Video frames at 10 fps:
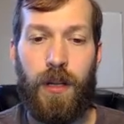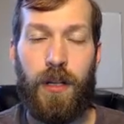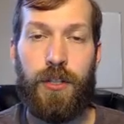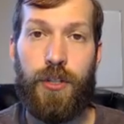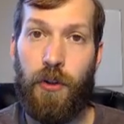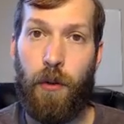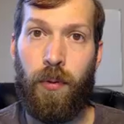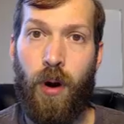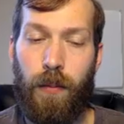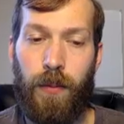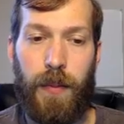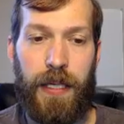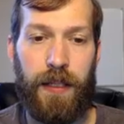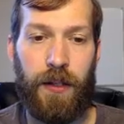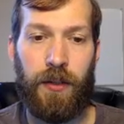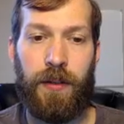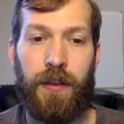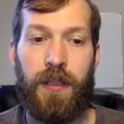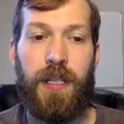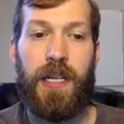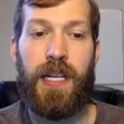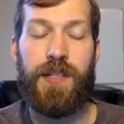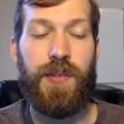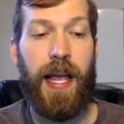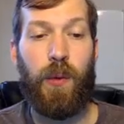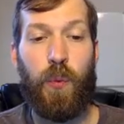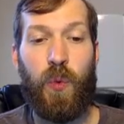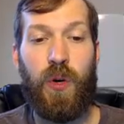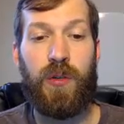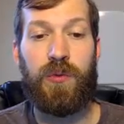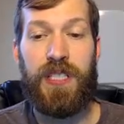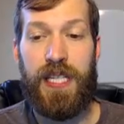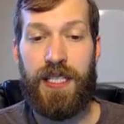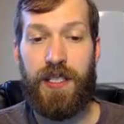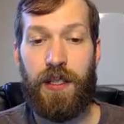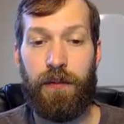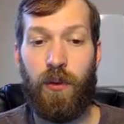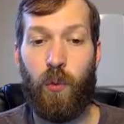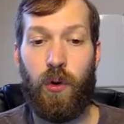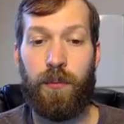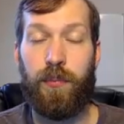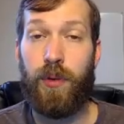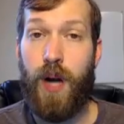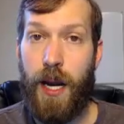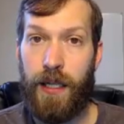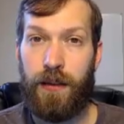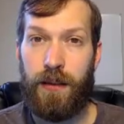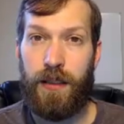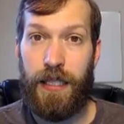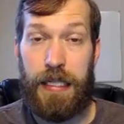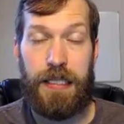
So the problem here is that one sense of the word bright is